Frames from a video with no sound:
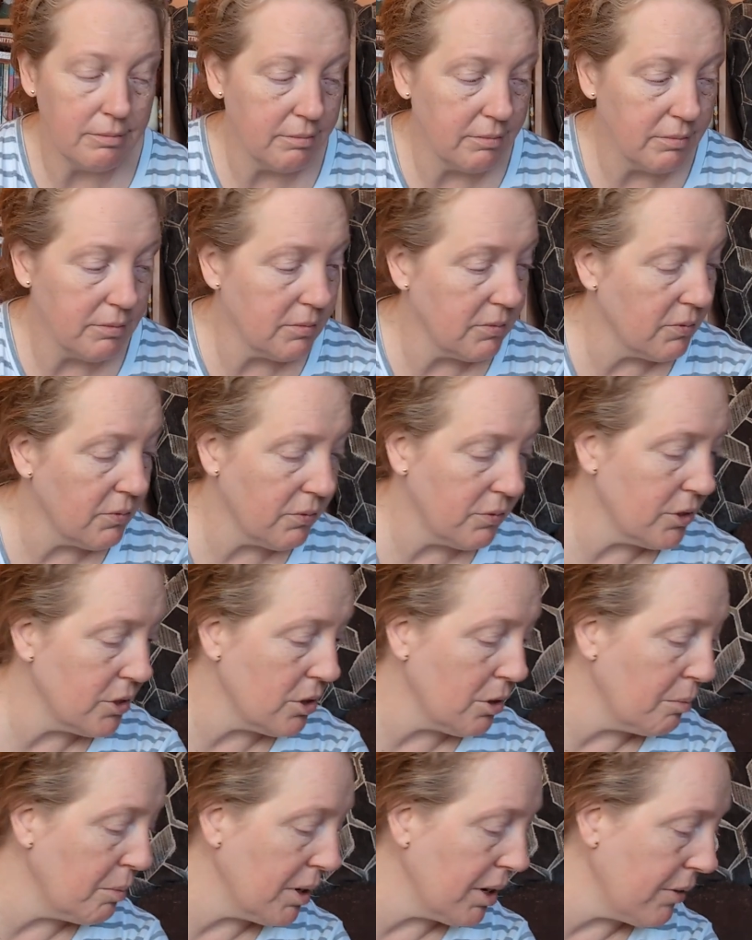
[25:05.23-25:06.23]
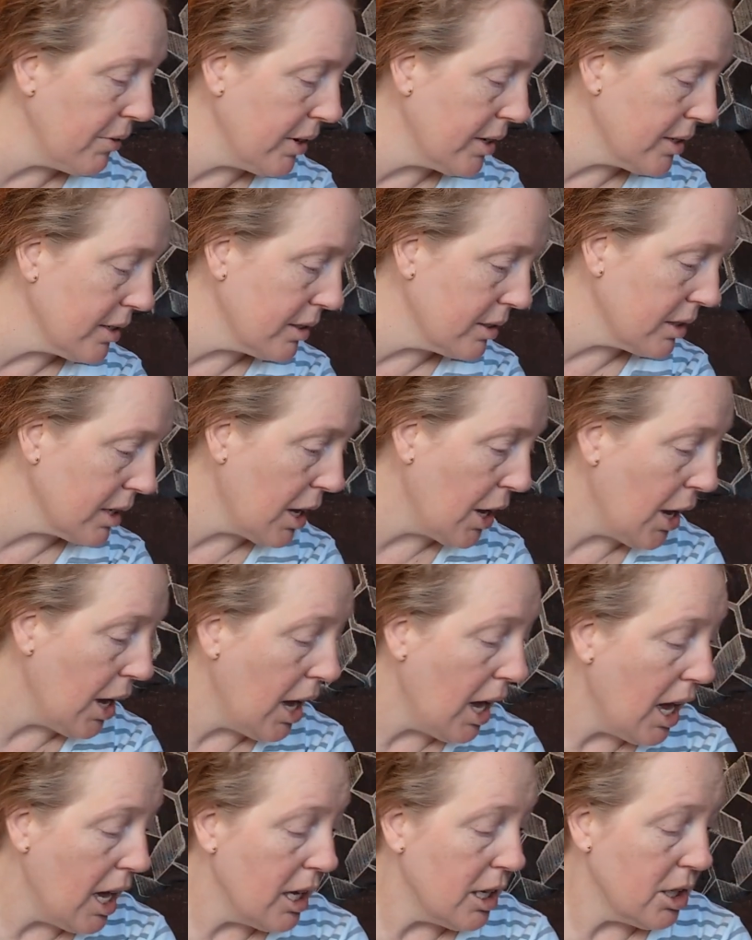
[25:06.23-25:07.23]
for so many reasons.
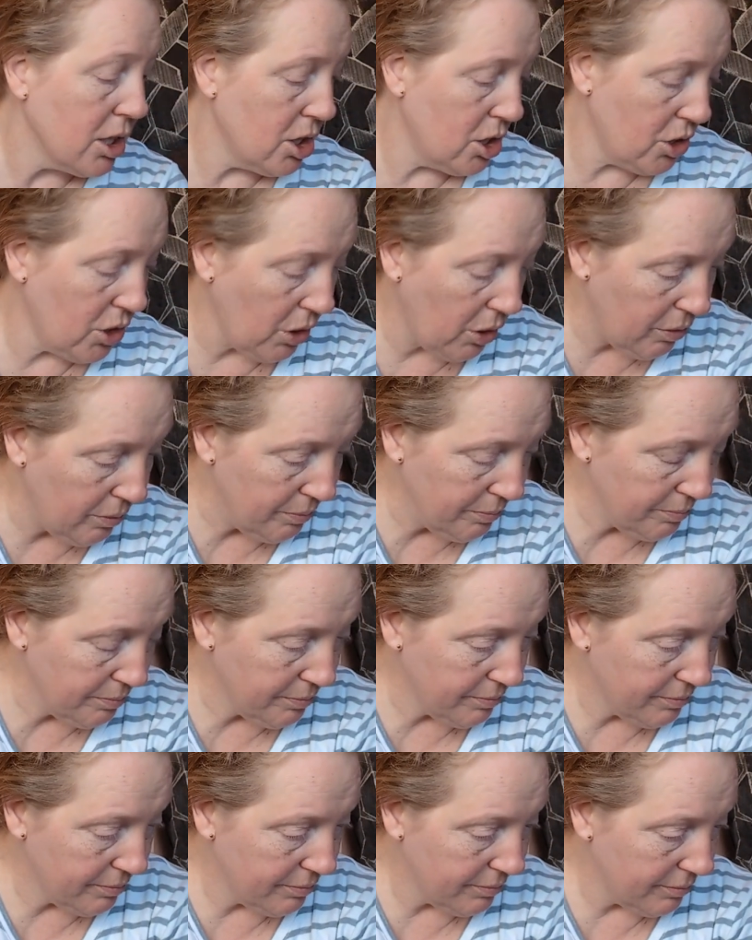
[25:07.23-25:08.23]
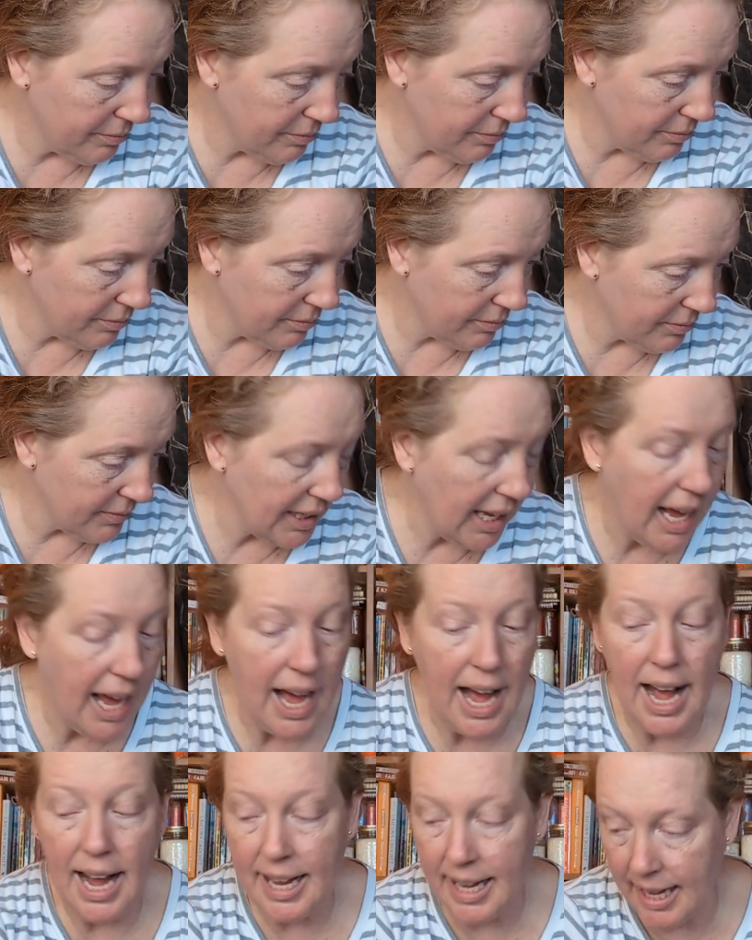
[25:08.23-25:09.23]
So
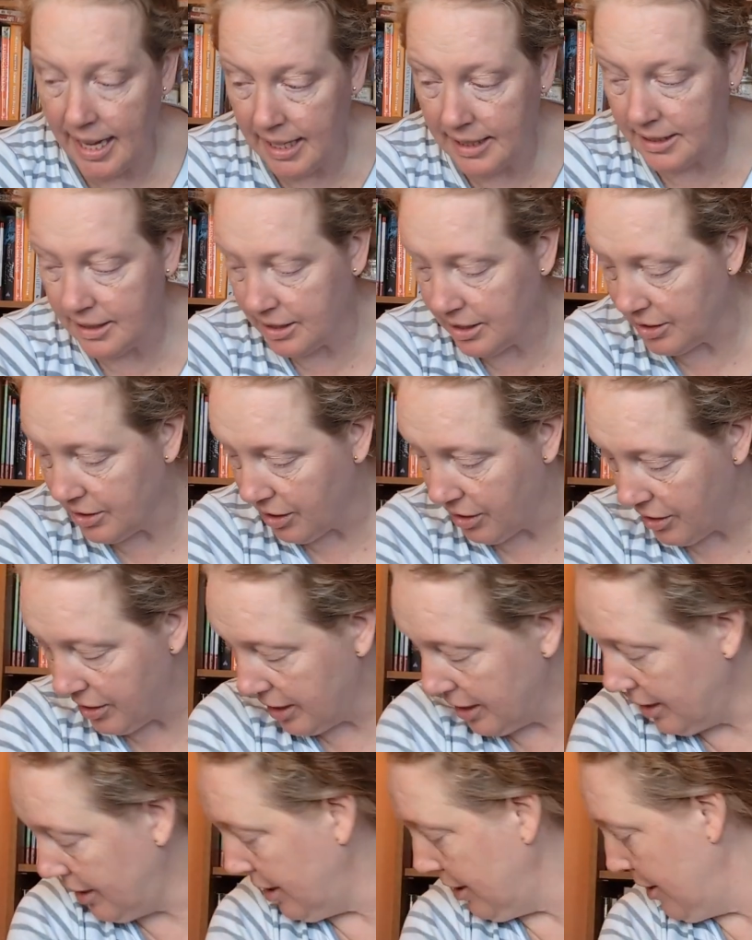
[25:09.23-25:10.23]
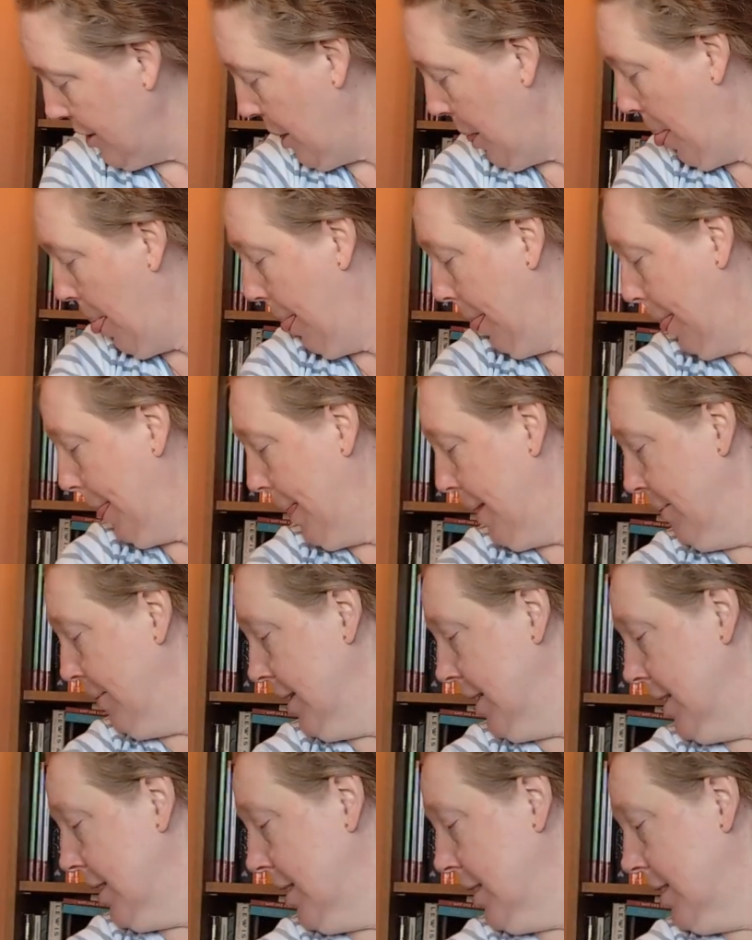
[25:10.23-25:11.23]
I had started, let
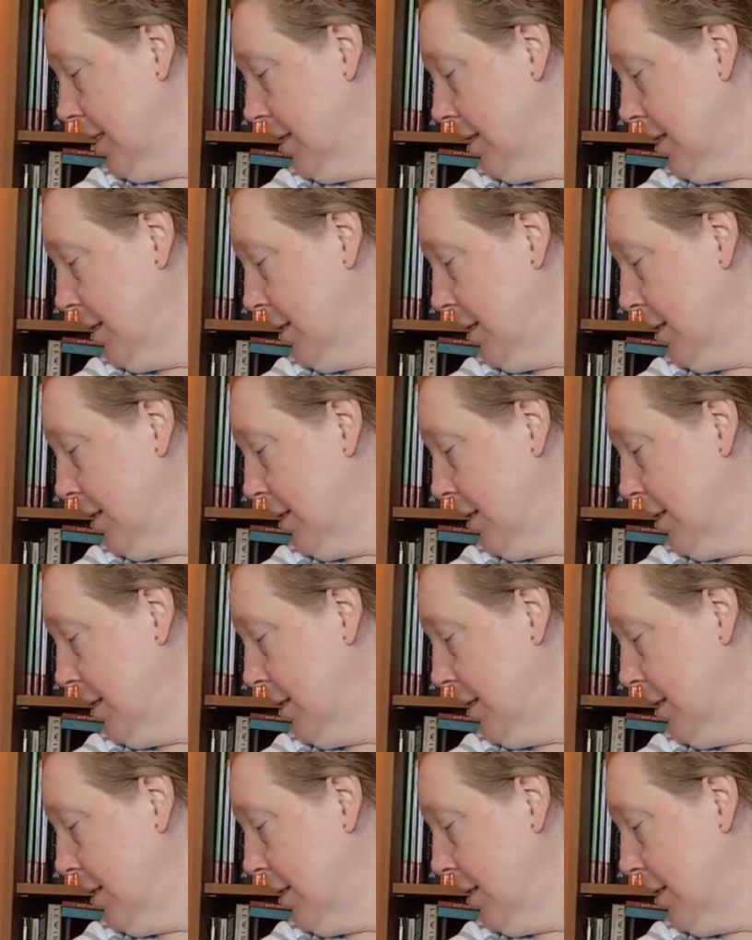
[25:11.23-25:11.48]
me just